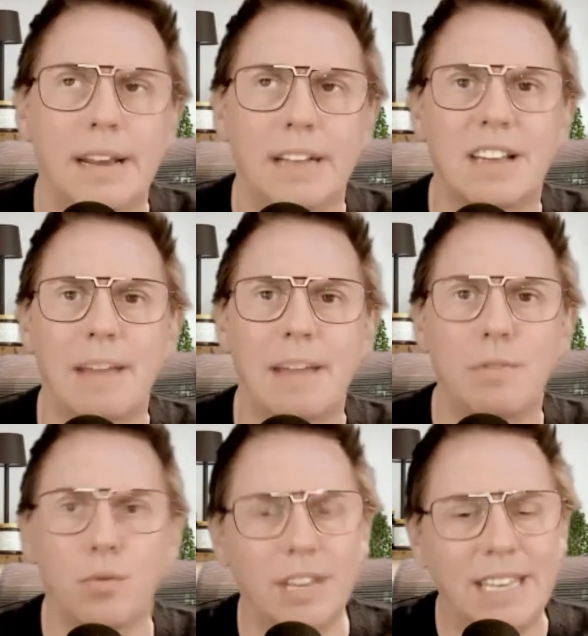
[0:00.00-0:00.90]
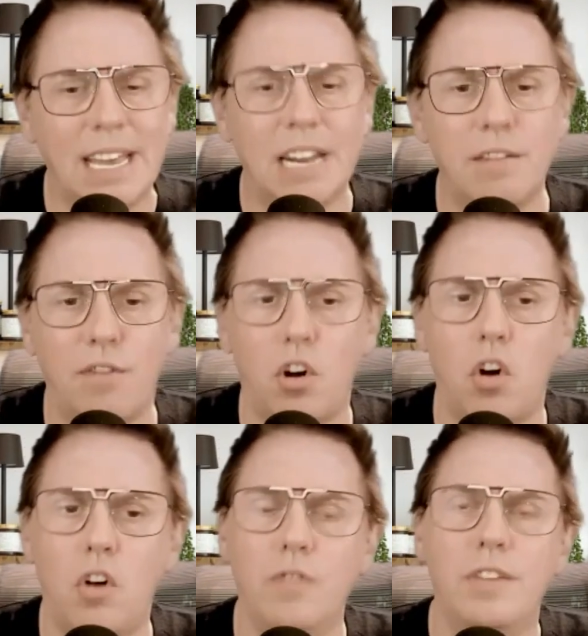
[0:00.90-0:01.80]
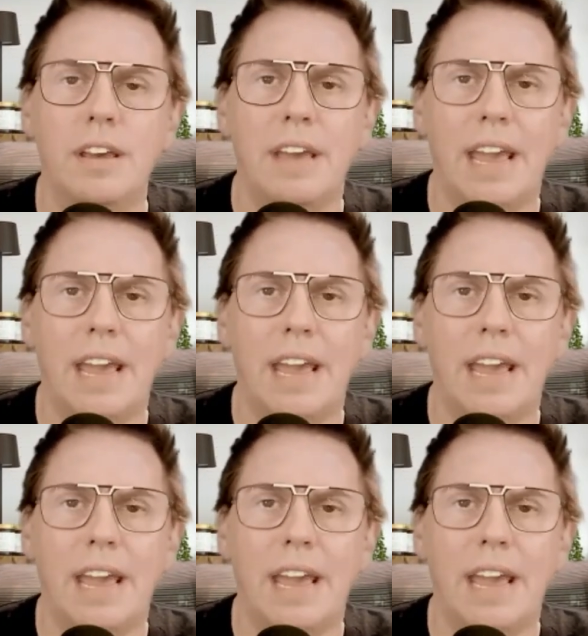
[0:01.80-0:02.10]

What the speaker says: It's time to really get involved